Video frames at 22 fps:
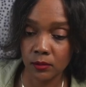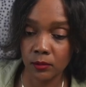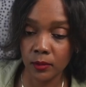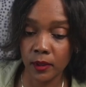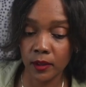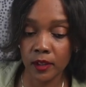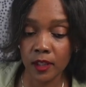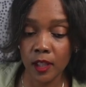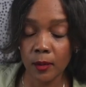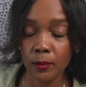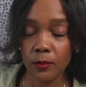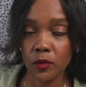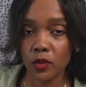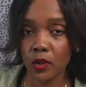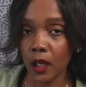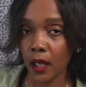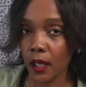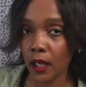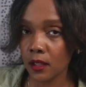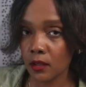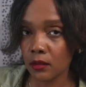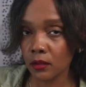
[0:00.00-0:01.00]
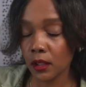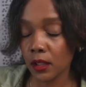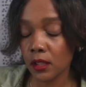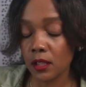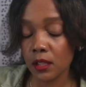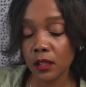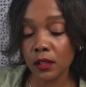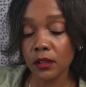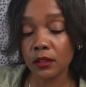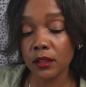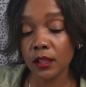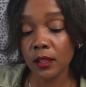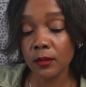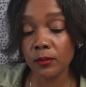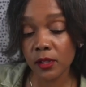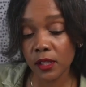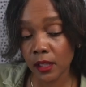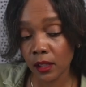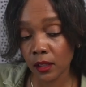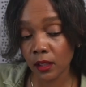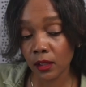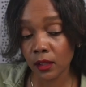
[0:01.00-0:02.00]
with them trying to insert
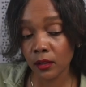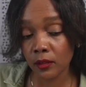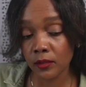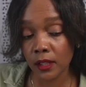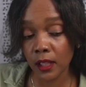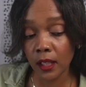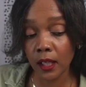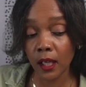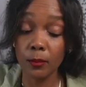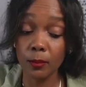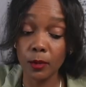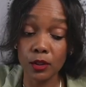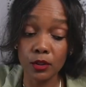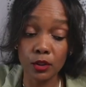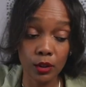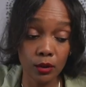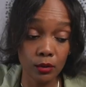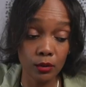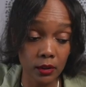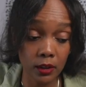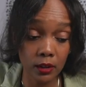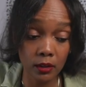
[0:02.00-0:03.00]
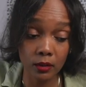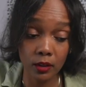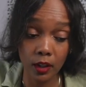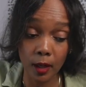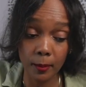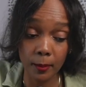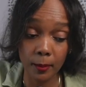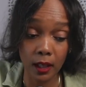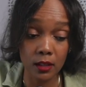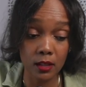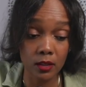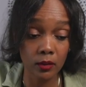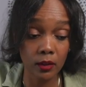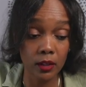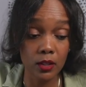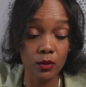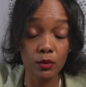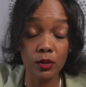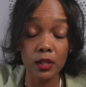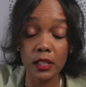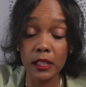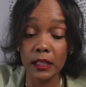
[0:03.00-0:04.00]
themselves. Someone's cute little grandma is going
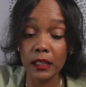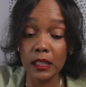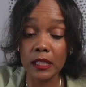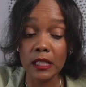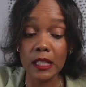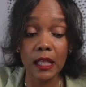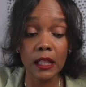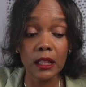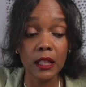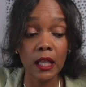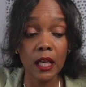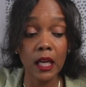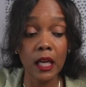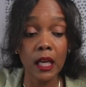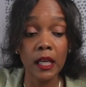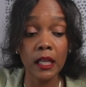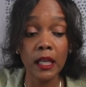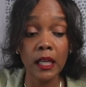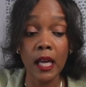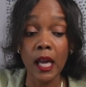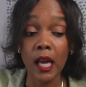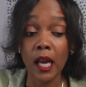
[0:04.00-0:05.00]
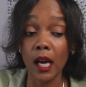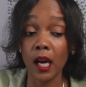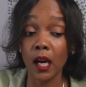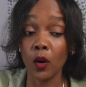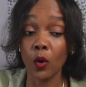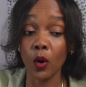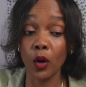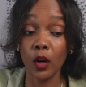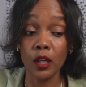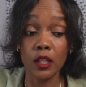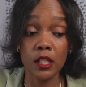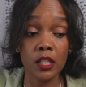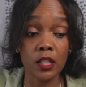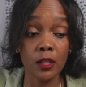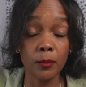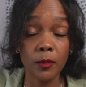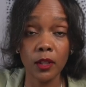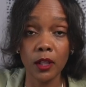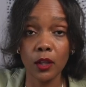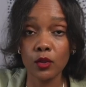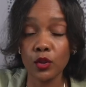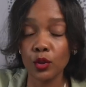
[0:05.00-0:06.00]
to see this headline or
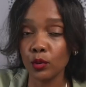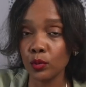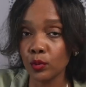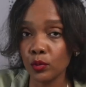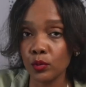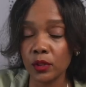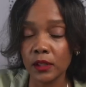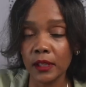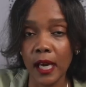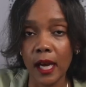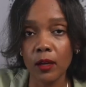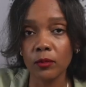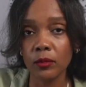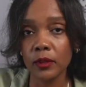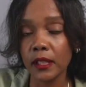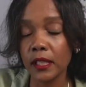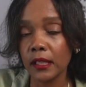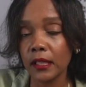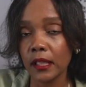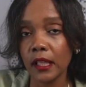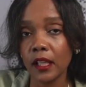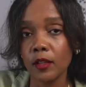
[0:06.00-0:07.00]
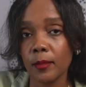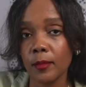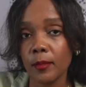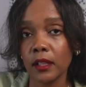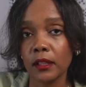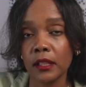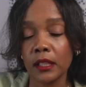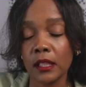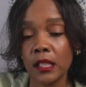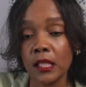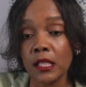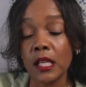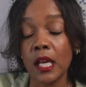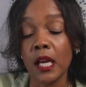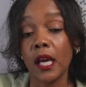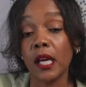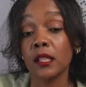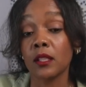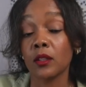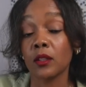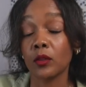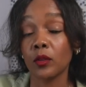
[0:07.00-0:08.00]
someone else who's not really thinking about this
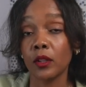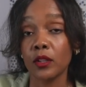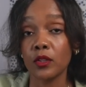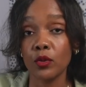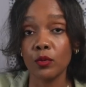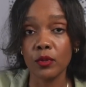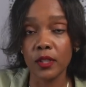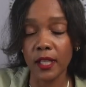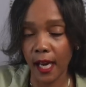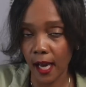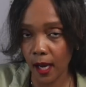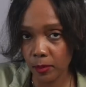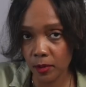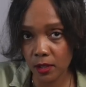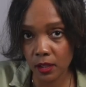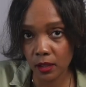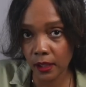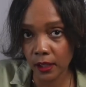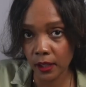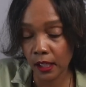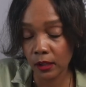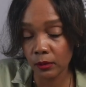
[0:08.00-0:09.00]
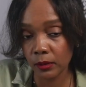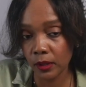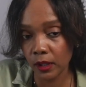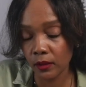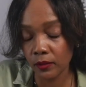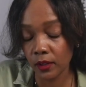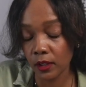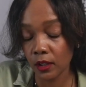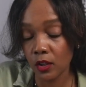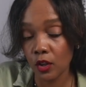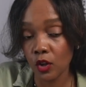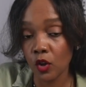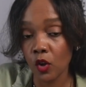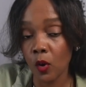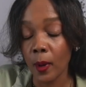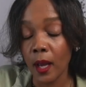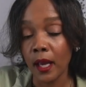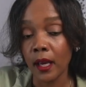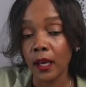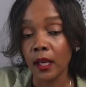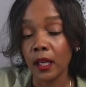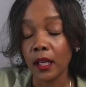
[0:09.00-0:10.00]
and they're going to tap into the equity of their home.
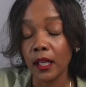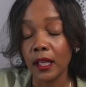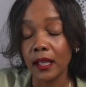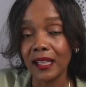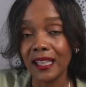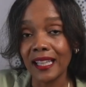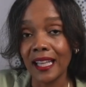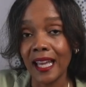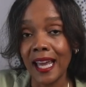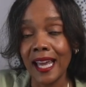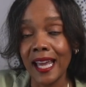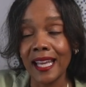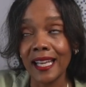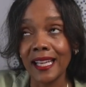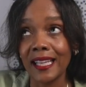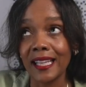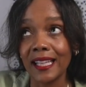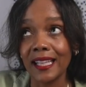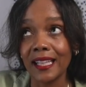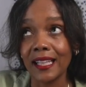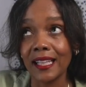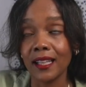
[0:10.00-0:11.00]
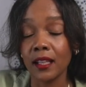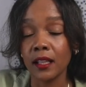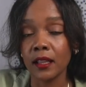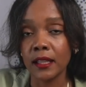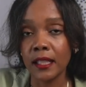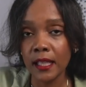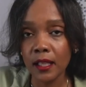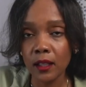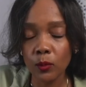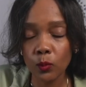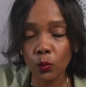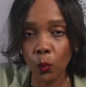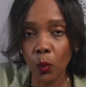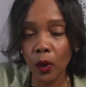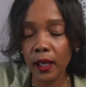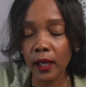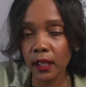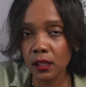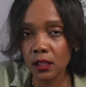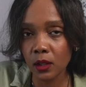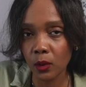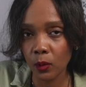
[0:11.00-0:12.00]
And then
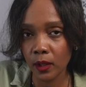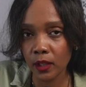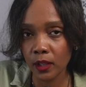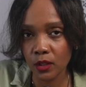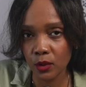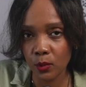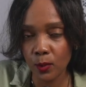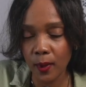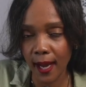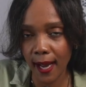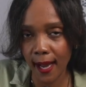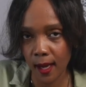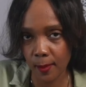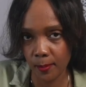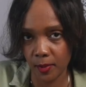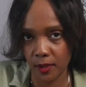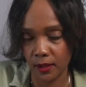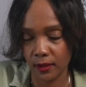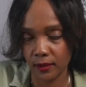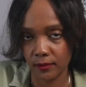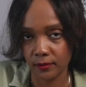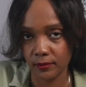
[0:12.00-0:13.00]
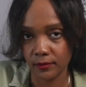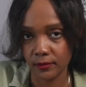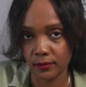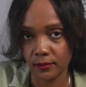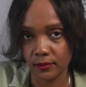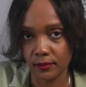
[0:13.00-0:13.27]
what is going to happen?